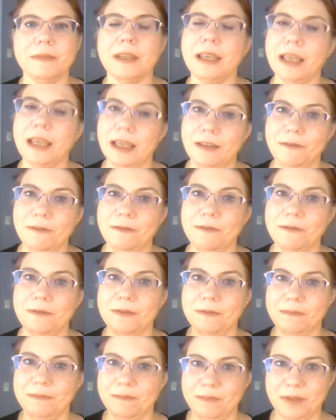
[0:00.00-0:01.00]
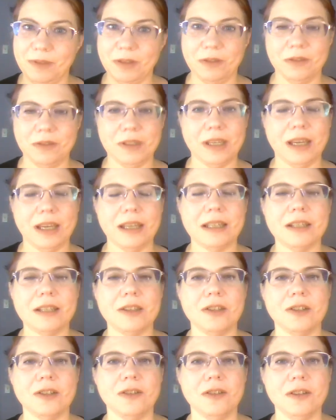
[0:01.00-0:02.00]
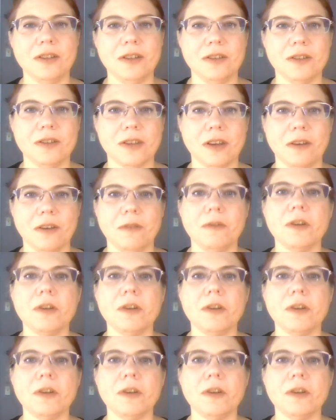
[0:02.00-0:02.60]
if certain scientists choose to do so,